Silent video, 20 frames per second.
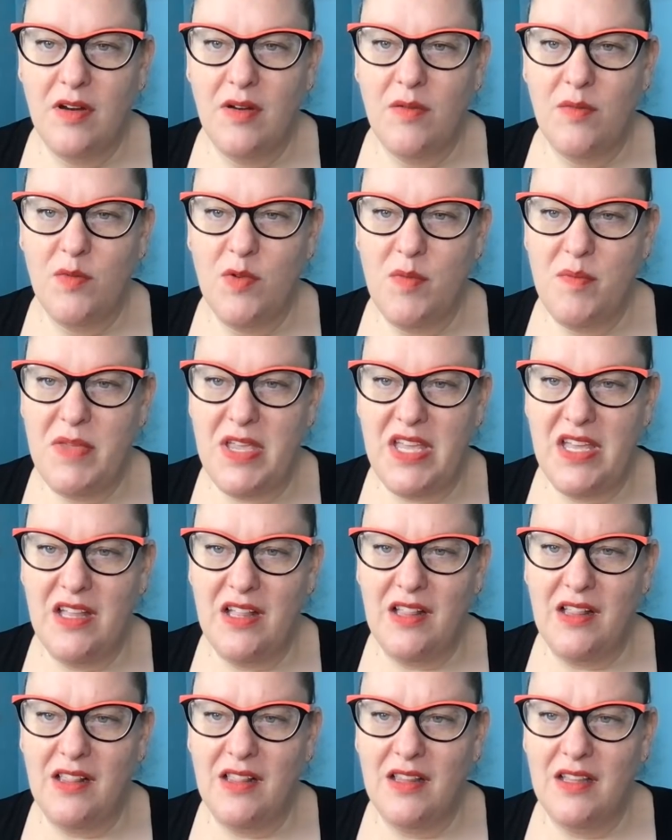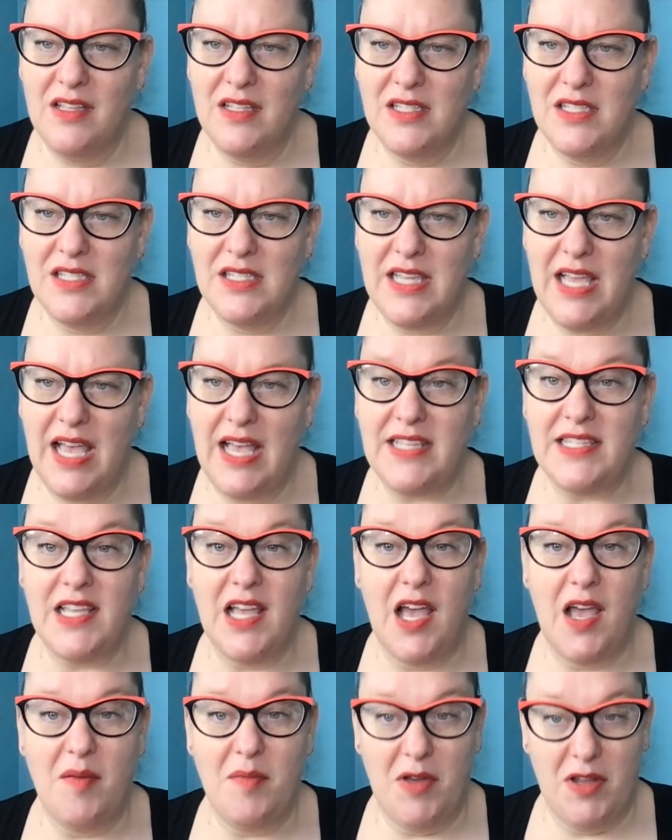Ramil
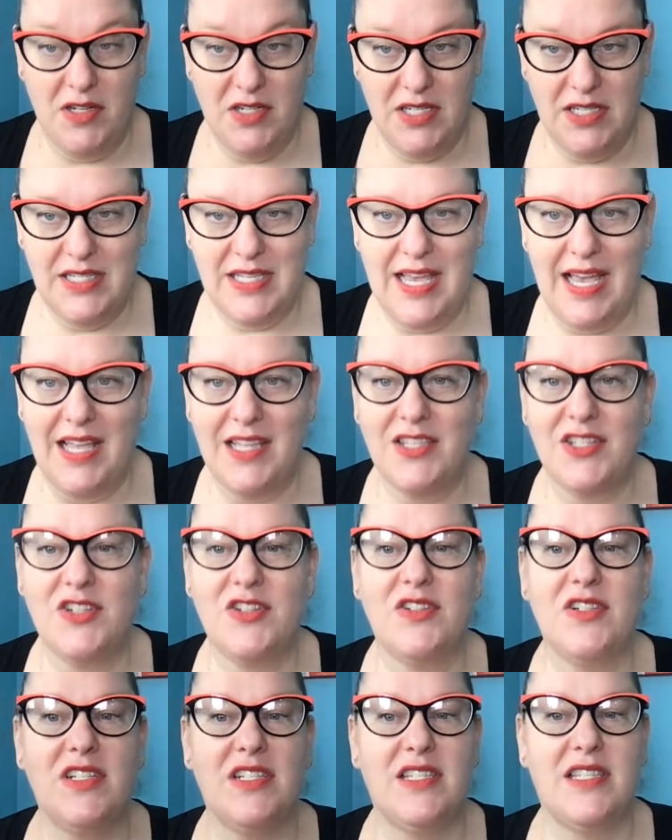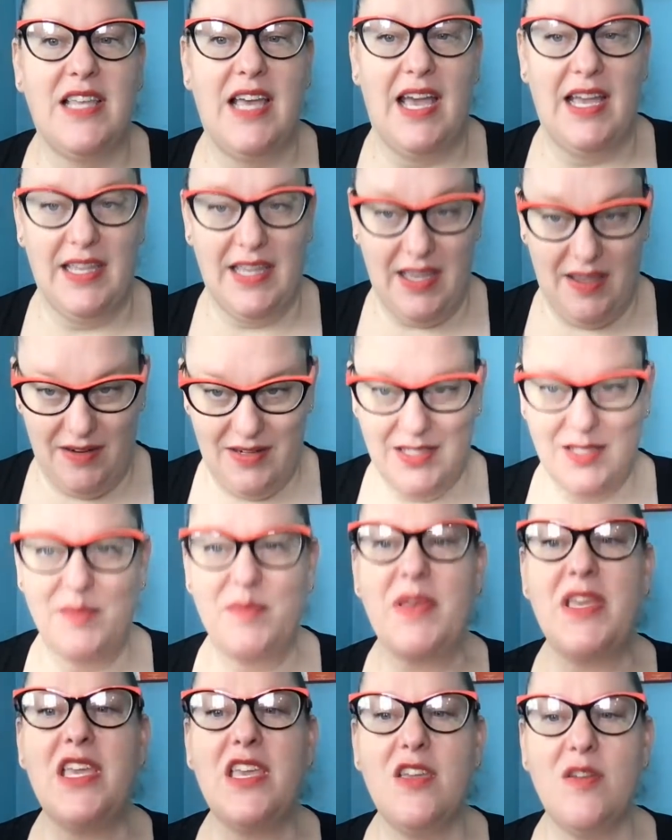says, I'm on disaster. Does that count as
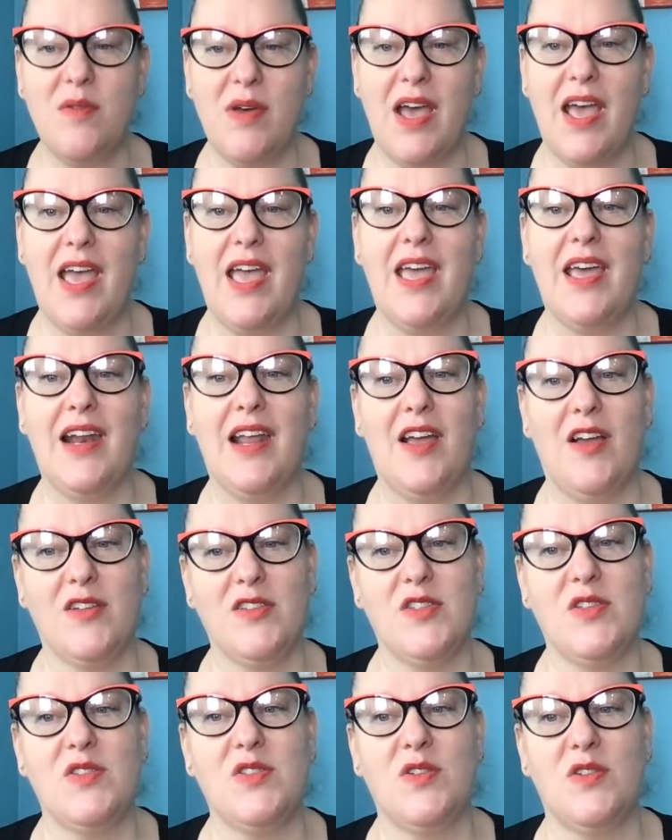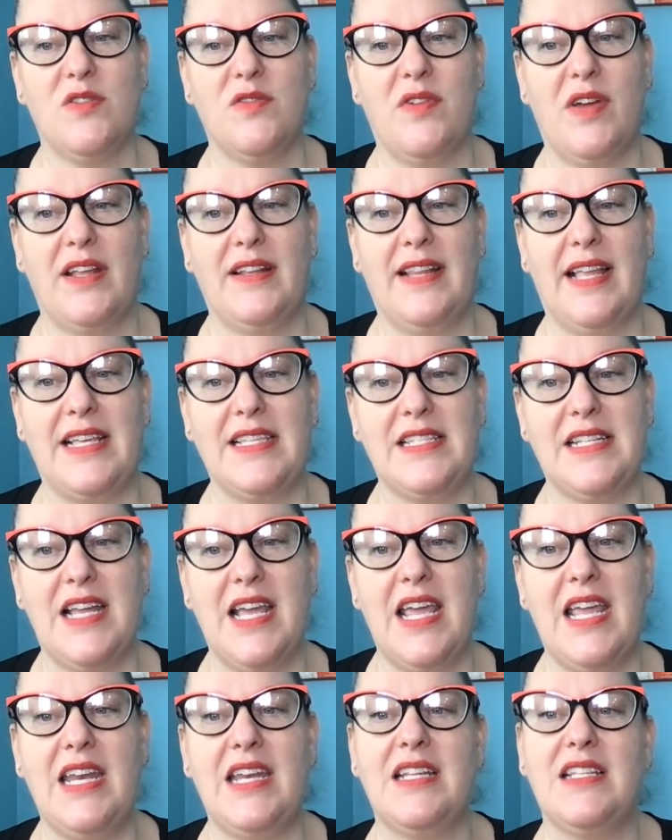PUA? And I also certified last
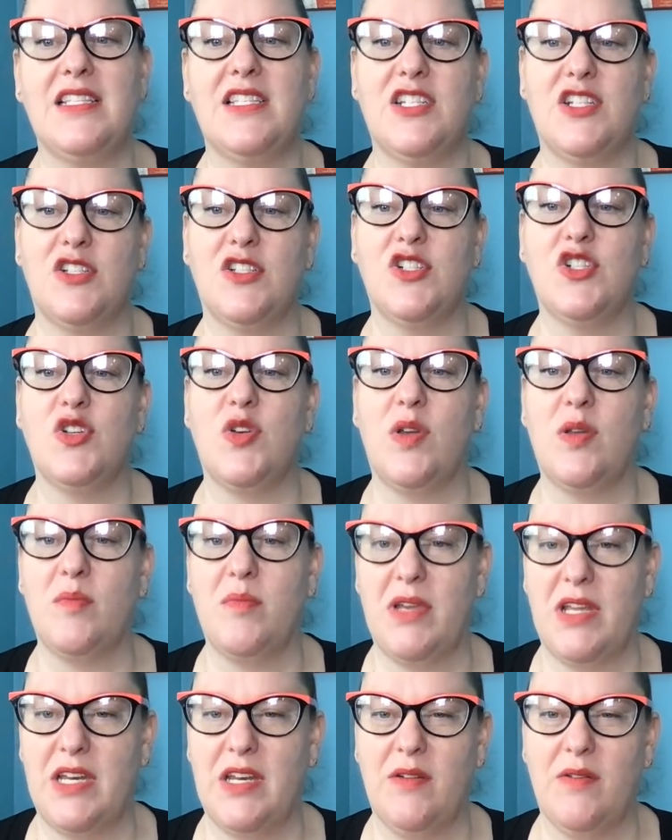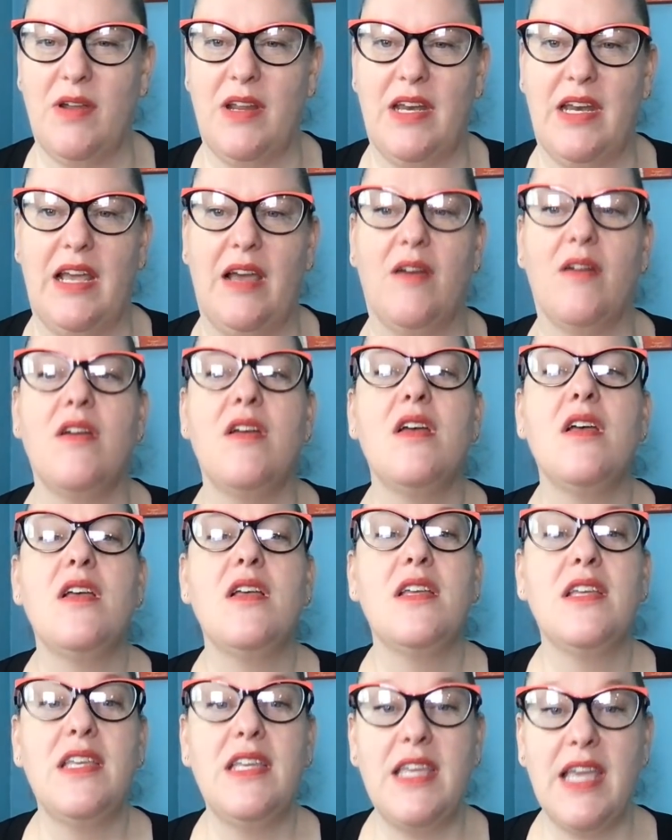night and it's still showing pending right now.
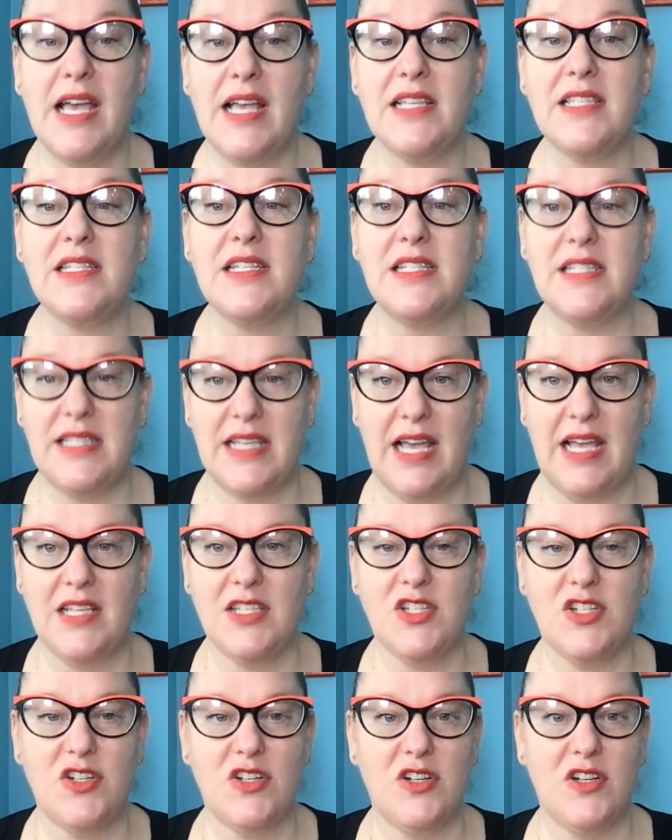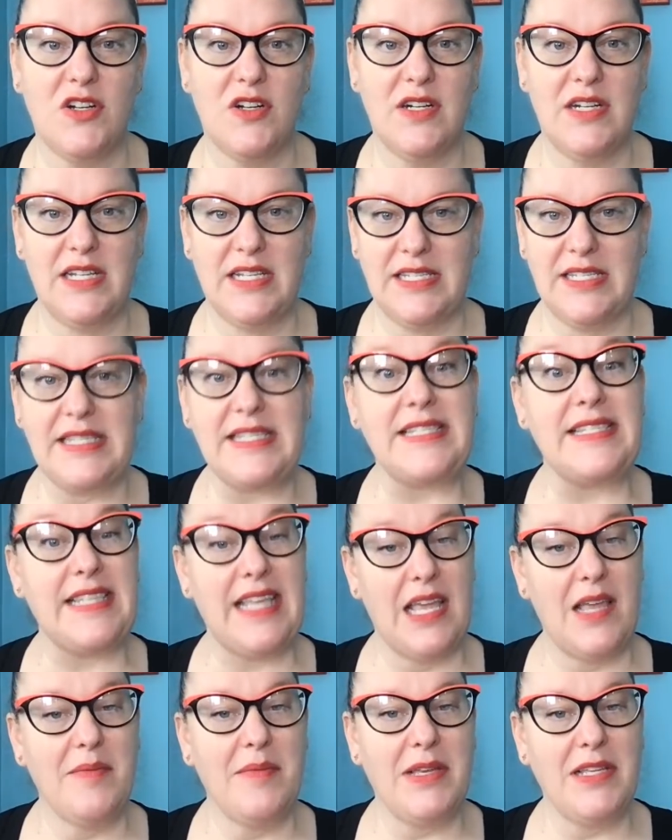Yes, disaster is the
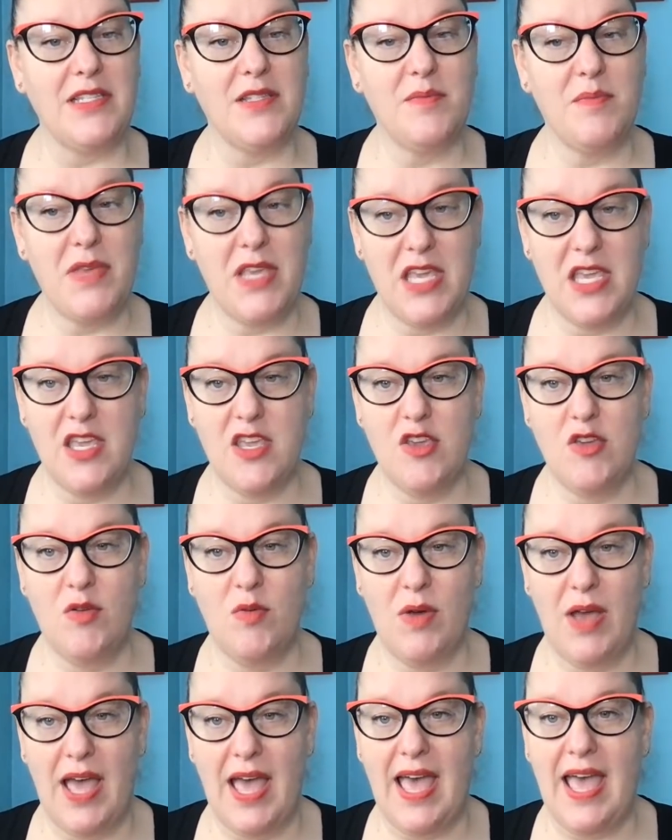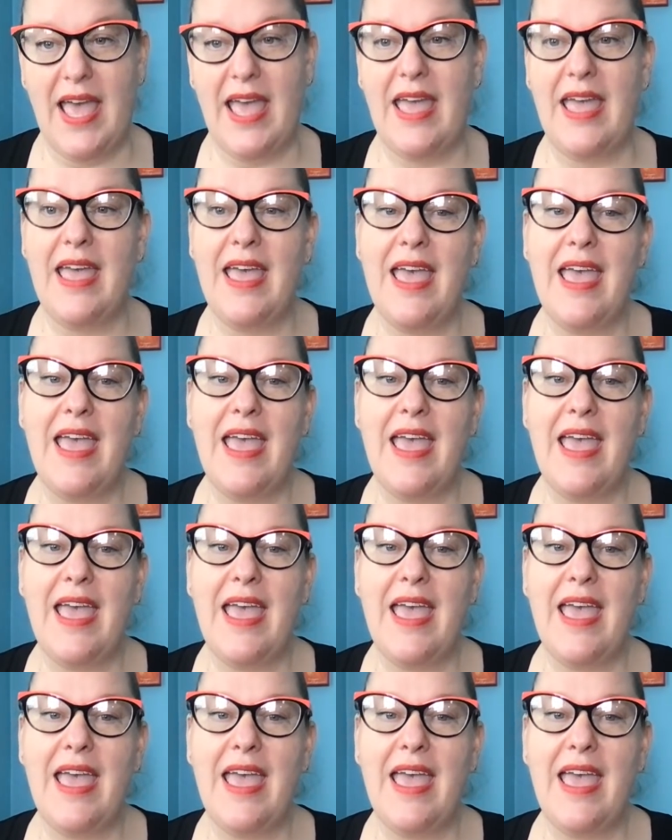same as PUA.